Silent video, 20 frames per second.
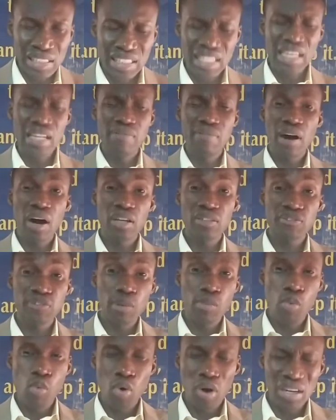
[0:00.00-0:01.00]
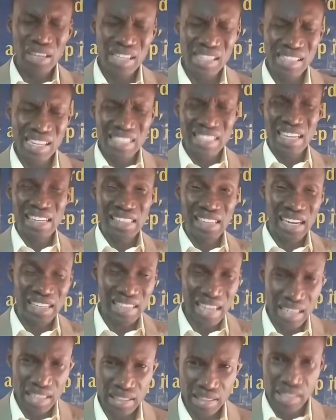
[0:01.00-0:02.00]
Deliver us from worldliness and
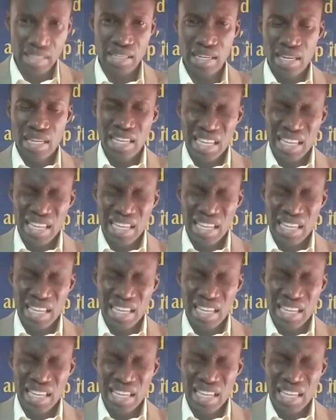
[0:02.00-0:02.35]
carnality.